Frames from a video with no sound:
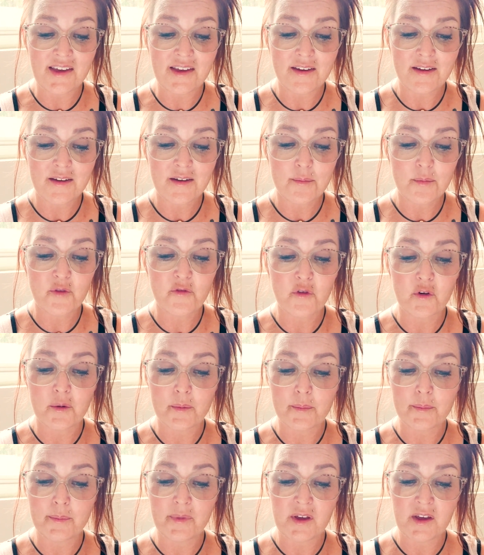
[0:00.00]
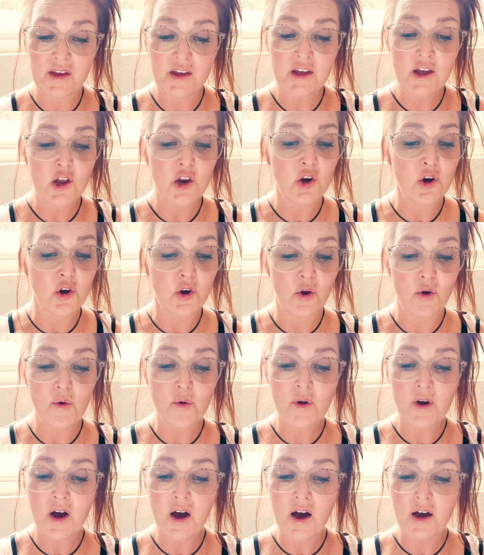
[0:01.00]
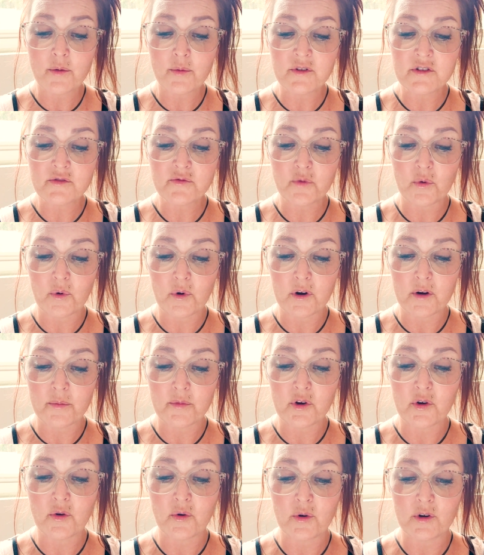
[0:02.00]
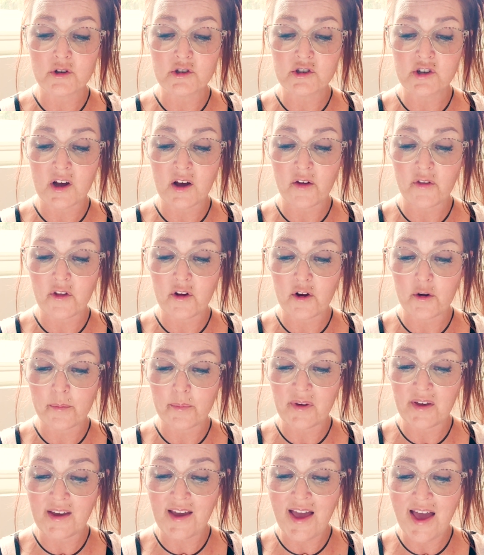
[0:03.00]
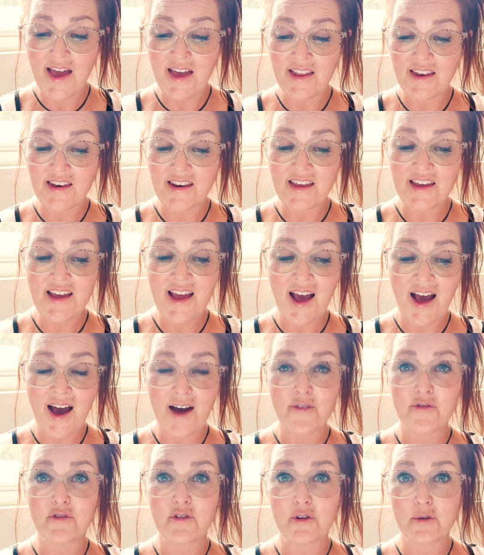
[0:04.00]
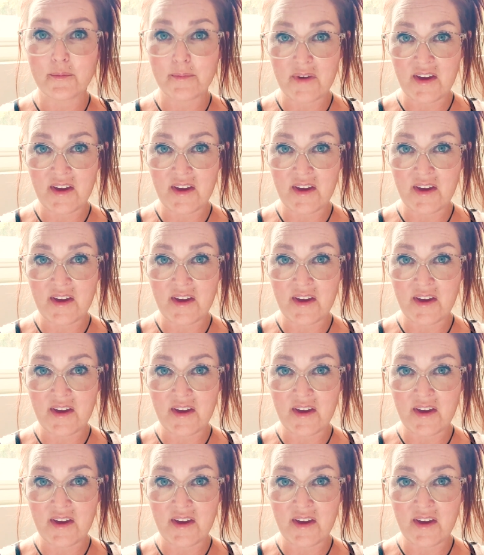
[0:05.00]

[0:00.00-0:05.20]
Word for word: Before me, no God was formed, nor shall there be any after me.